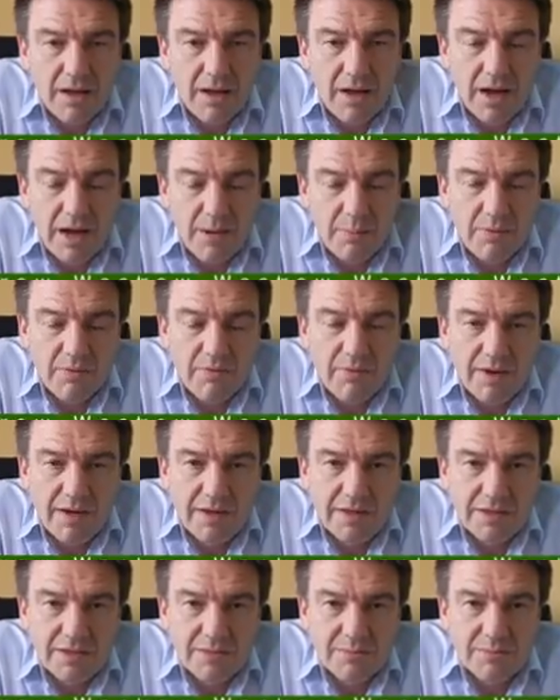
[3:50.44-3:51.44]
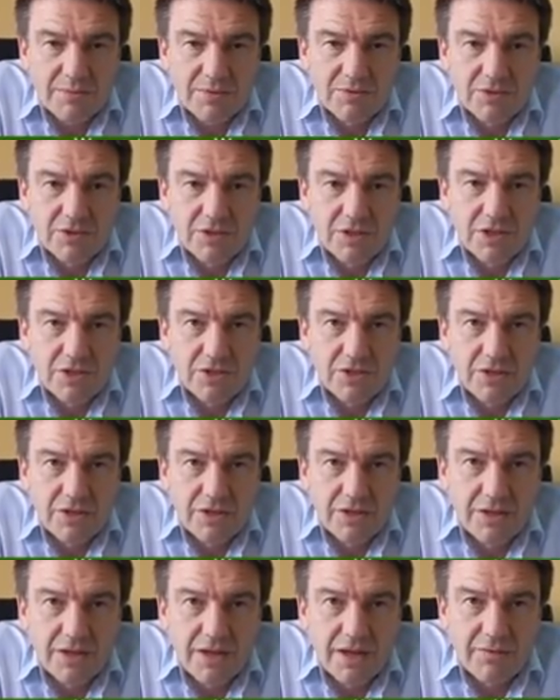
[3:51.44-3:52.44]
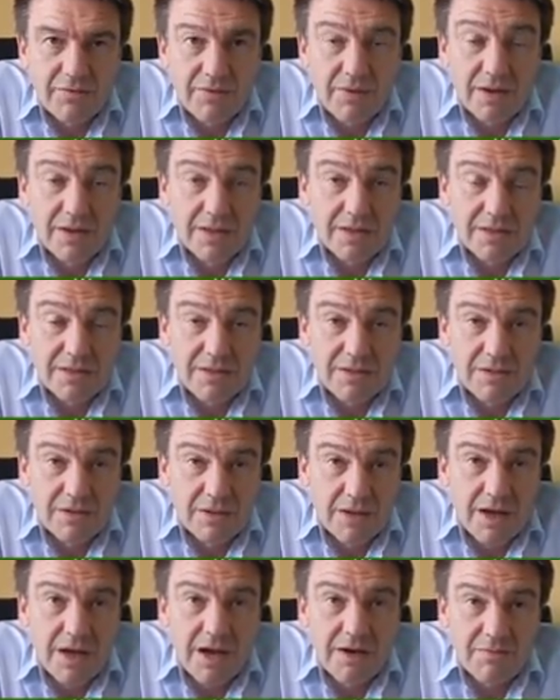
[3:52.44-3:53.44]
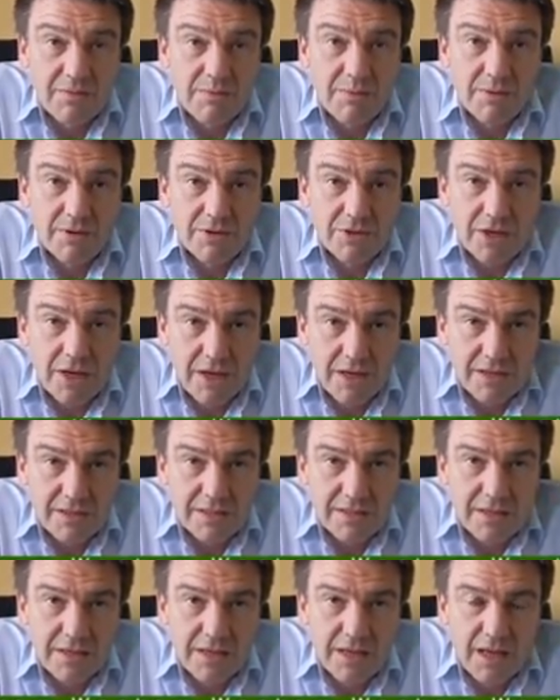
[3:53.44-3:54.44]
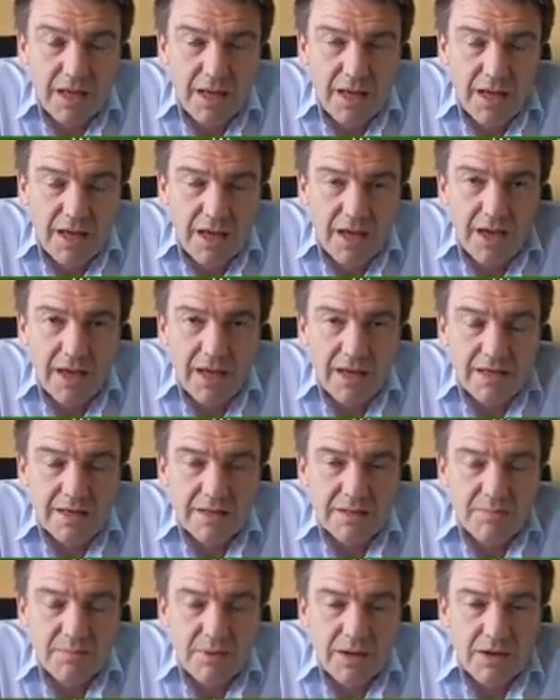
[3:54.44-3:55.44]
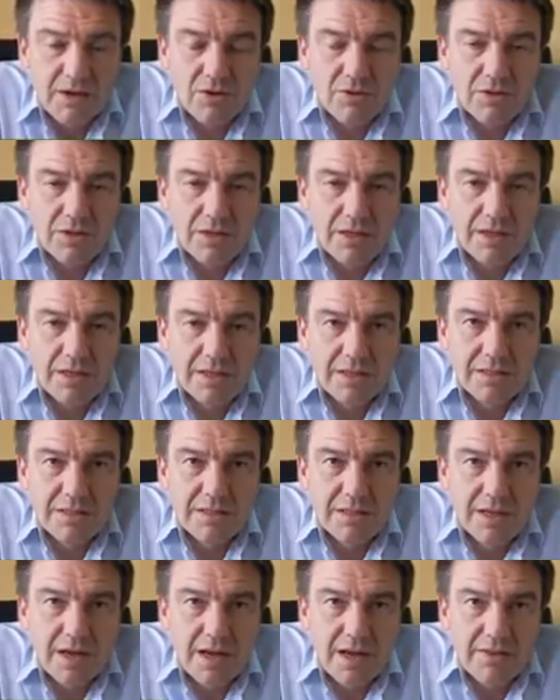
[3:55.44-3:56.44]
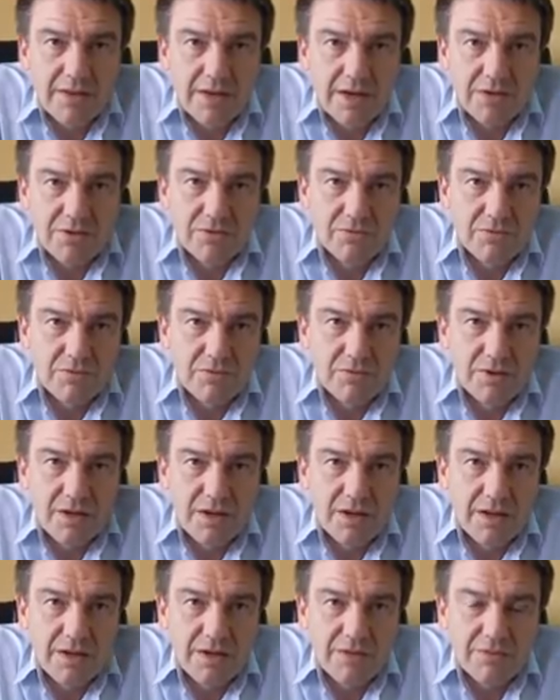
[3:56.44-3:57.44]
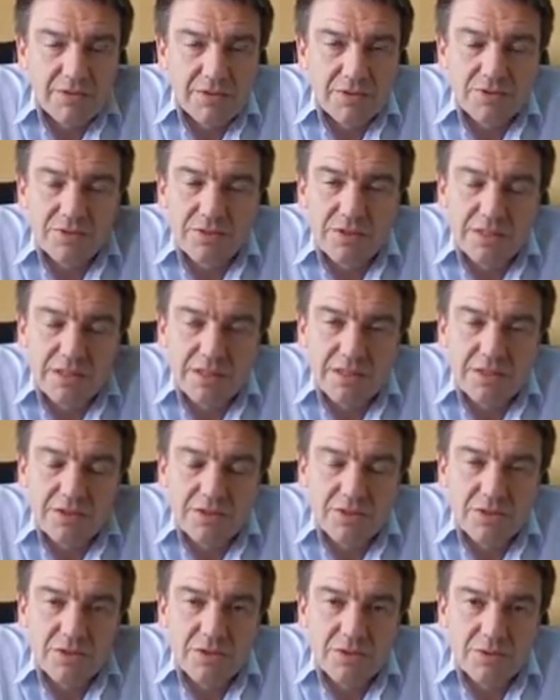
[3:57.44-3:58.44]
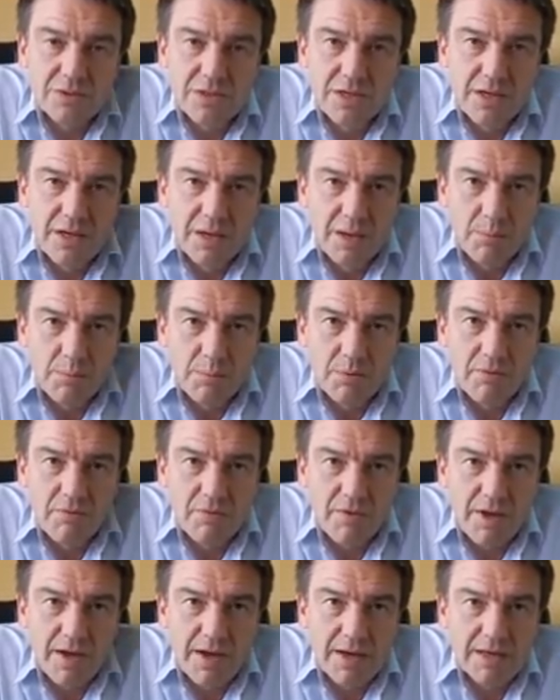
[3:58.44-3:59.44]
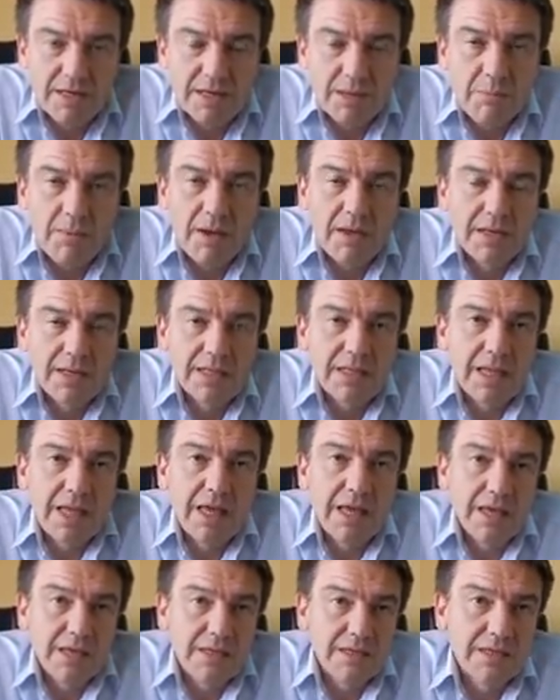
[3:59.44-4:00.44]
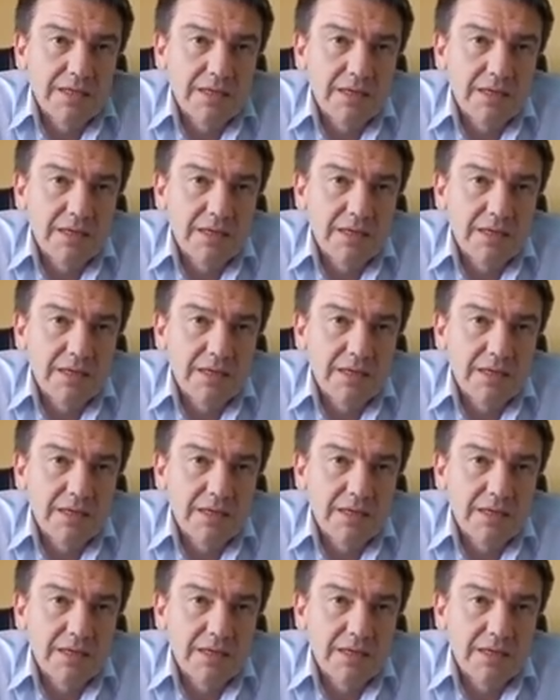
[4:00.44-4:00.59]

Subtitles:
I provide some strategic advice to the Carver project, and my colleagues at the Natural Resources Institute provide demand-led